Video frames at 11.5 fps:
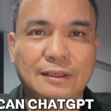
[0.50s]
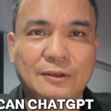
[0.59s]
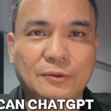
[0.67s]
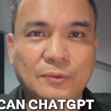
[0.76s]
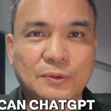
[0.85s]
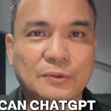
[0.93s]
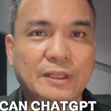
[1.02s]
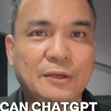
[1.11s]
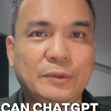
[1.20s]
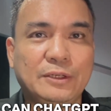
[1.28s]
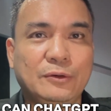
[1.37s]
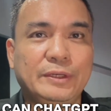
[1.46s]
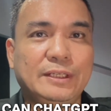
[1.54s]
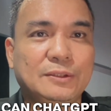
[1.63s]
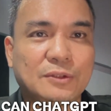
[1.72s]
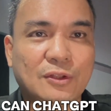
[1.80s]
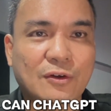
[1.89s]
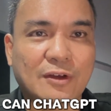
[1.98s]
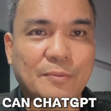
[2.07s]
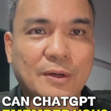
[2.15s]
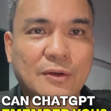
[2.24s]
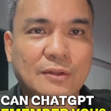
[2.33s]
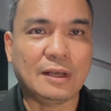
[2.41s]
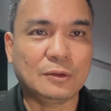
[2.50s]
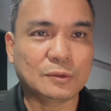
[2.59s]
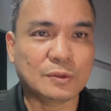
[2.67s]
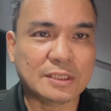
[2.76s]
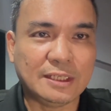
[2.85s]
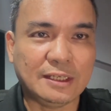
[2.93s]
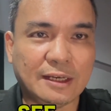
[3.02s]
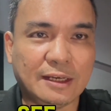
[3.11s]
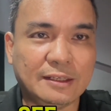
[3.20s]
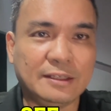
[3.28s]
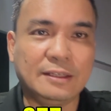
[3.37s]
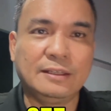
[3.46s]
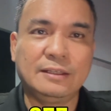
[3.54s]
Hello, today we're going to talk about how to see and